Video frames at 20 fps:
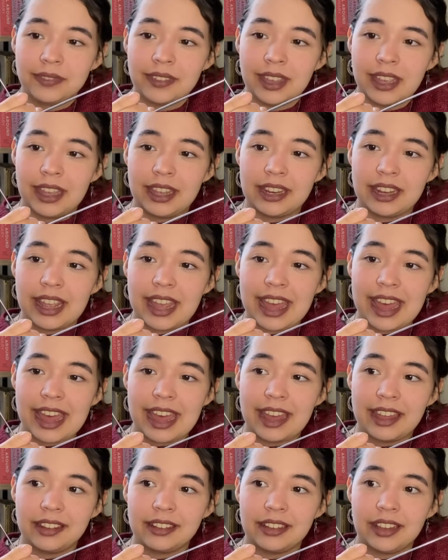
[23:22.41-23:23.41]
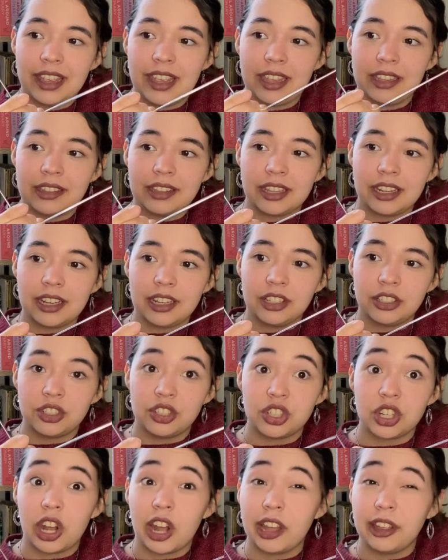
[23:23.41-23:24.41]
and had a knitting
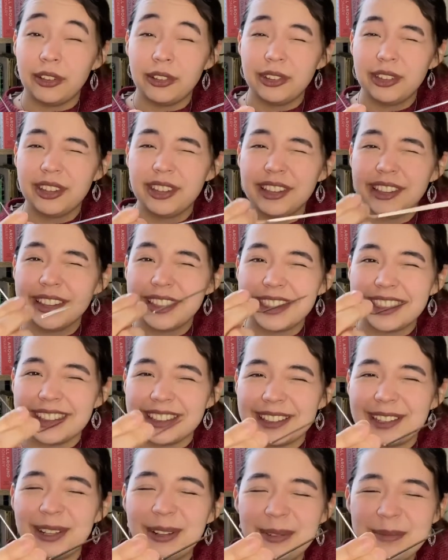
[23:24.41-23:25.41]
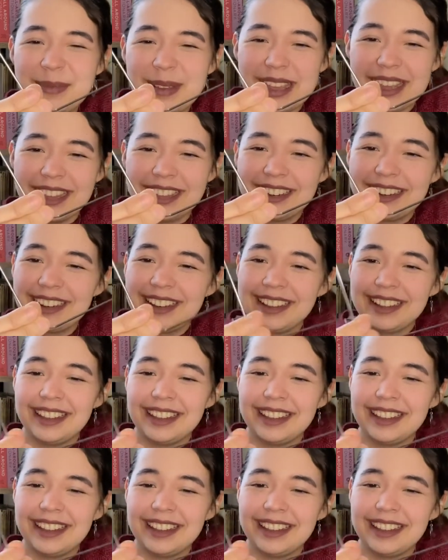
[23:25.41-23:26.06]
child, this be it.